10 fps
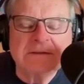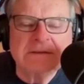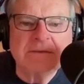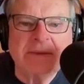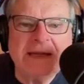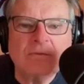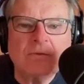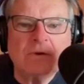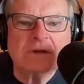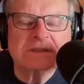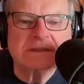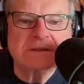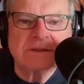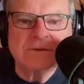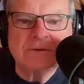A man walks
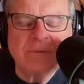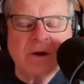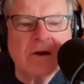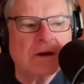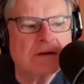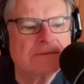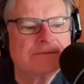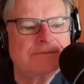into a bar,